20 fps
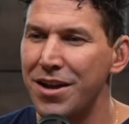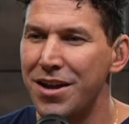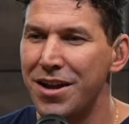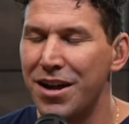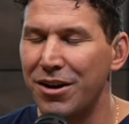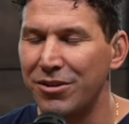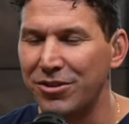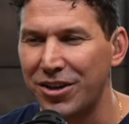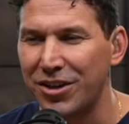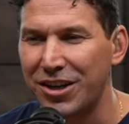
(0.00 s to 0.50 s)

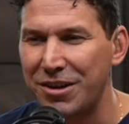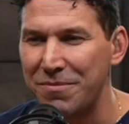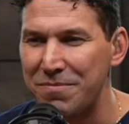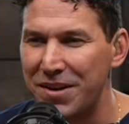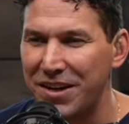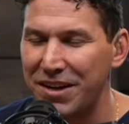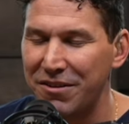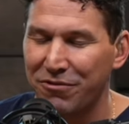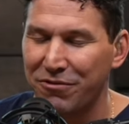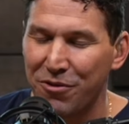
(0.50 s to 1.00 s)
I was on a
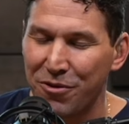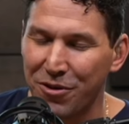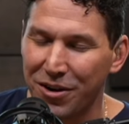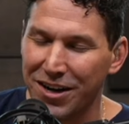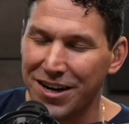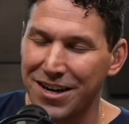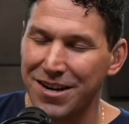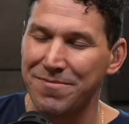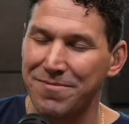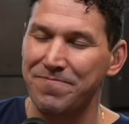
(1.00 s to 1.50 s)
committee for
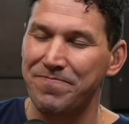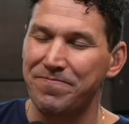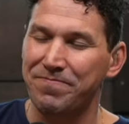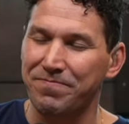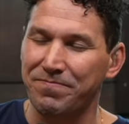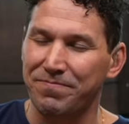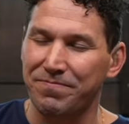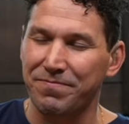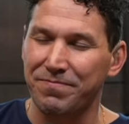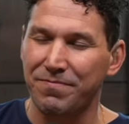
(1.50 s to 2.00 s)
um,
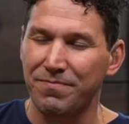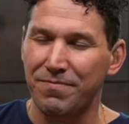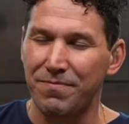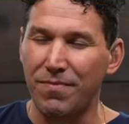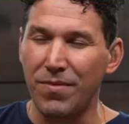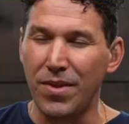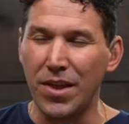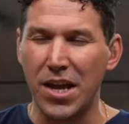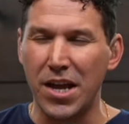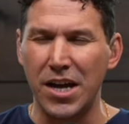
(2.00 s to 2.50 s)

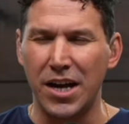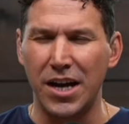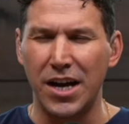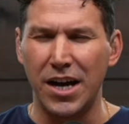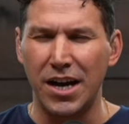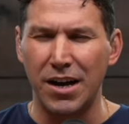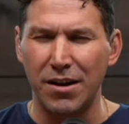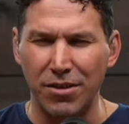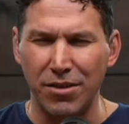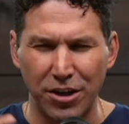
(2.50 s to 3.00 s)

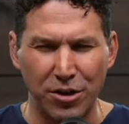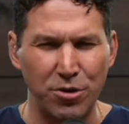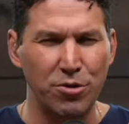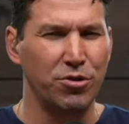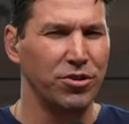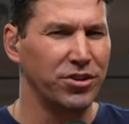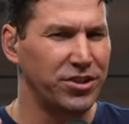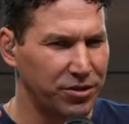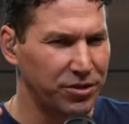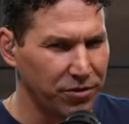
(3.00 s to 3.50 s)
uh, the
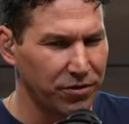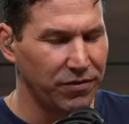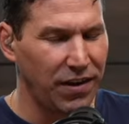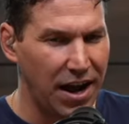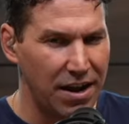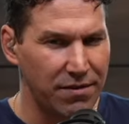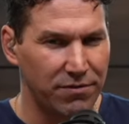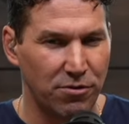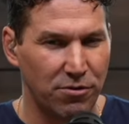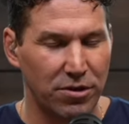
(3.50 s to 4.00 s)
Eucharistic
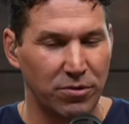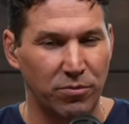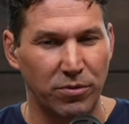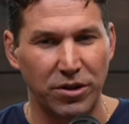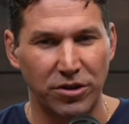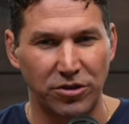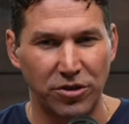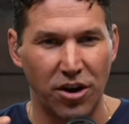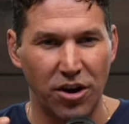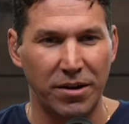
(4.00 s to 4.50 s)
revival, and we
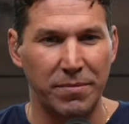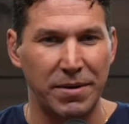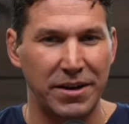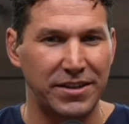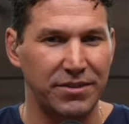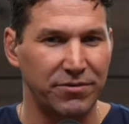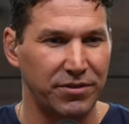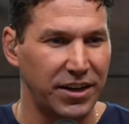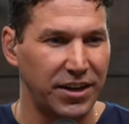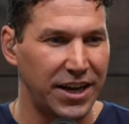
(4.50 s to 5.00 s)
were talking about
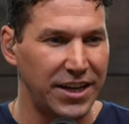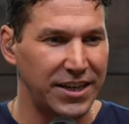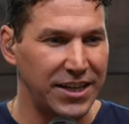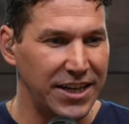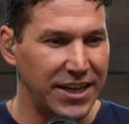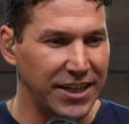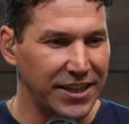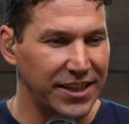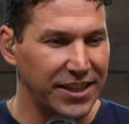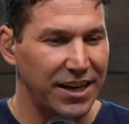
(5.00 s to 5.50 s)
different
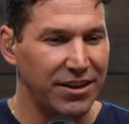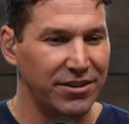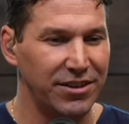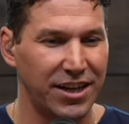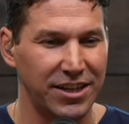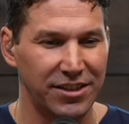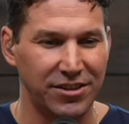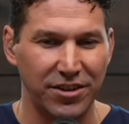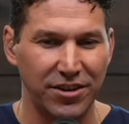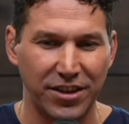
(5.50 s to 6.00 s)
ideas. And I, was,
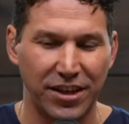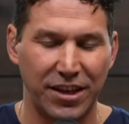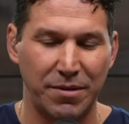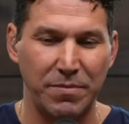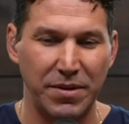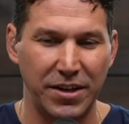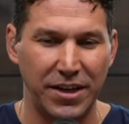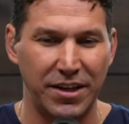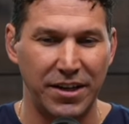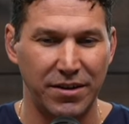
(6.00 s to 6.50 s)
I started the
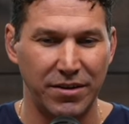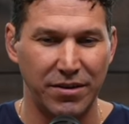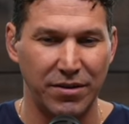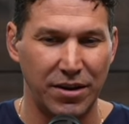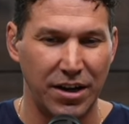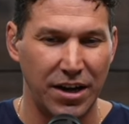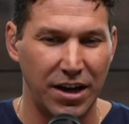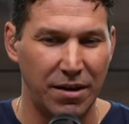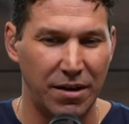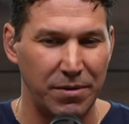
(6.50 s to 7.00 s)
committee.
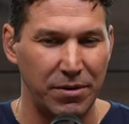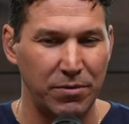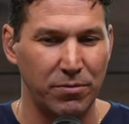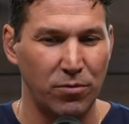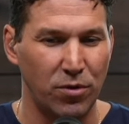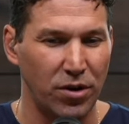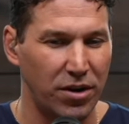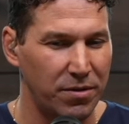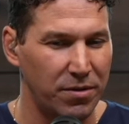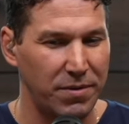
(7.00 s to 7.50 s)
Uh, I mean,
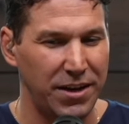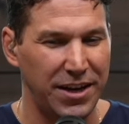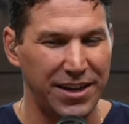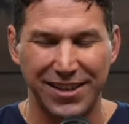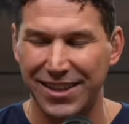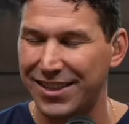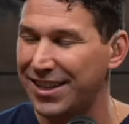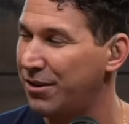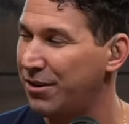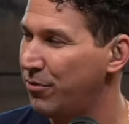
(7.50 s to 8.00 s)
one of the meetings,
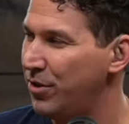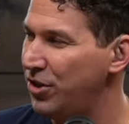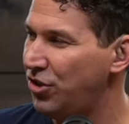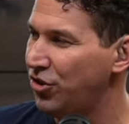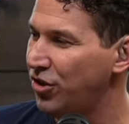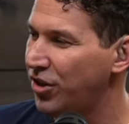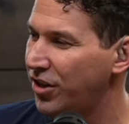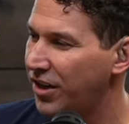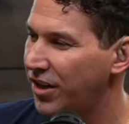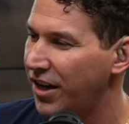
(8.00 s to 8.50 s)
I was like, we
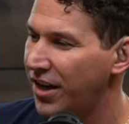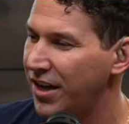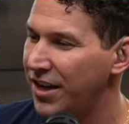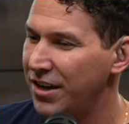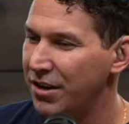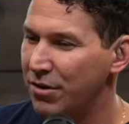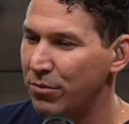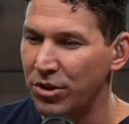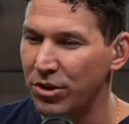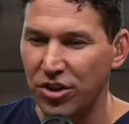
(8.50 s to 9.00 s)
should
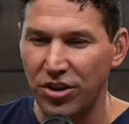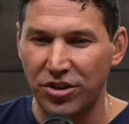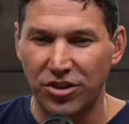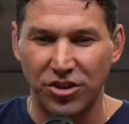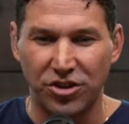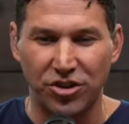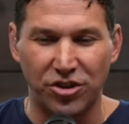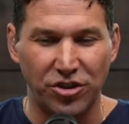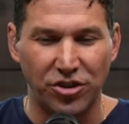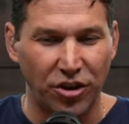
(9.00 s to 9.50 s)
we should
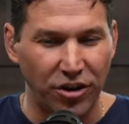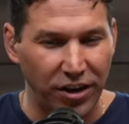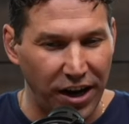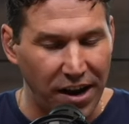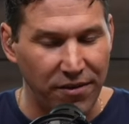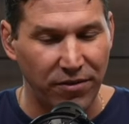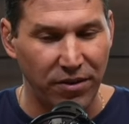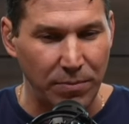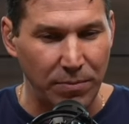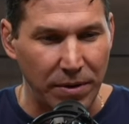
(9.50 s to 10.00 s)
just start
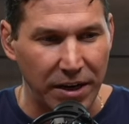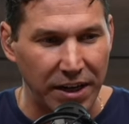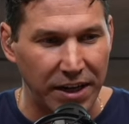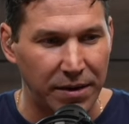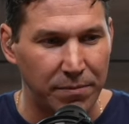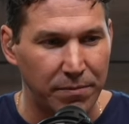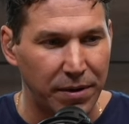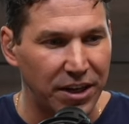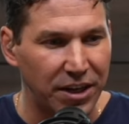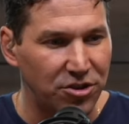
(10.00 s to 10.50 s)
every
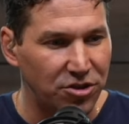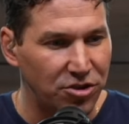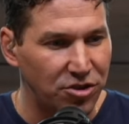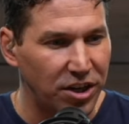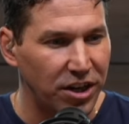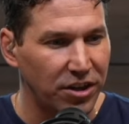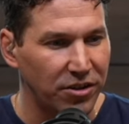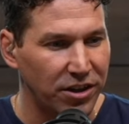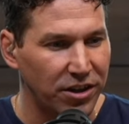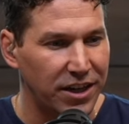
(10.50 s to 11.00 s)
meeting by
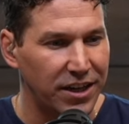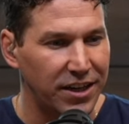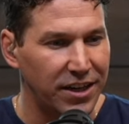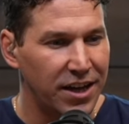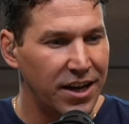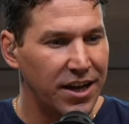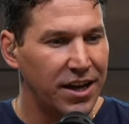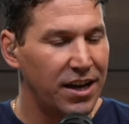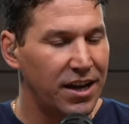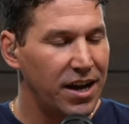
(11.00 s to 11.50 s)
sharing
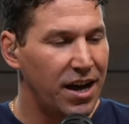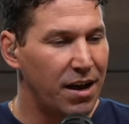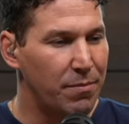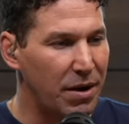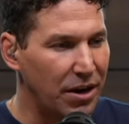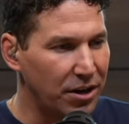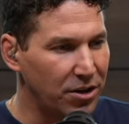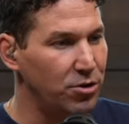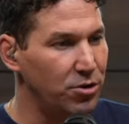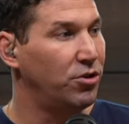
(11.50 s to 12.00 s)

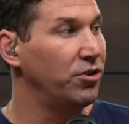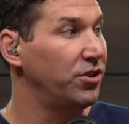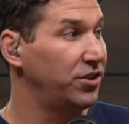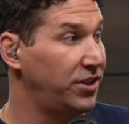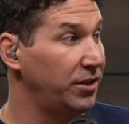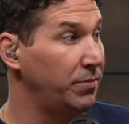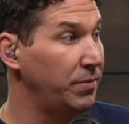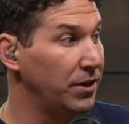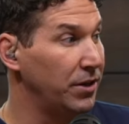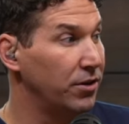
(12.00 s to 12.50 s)
about a
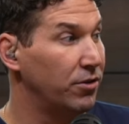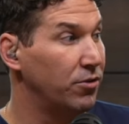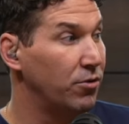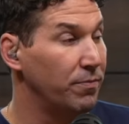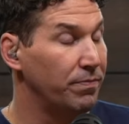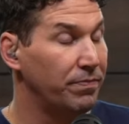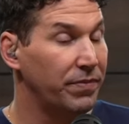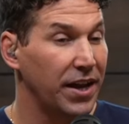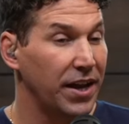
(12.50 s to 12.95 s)
Eucharistic miracle.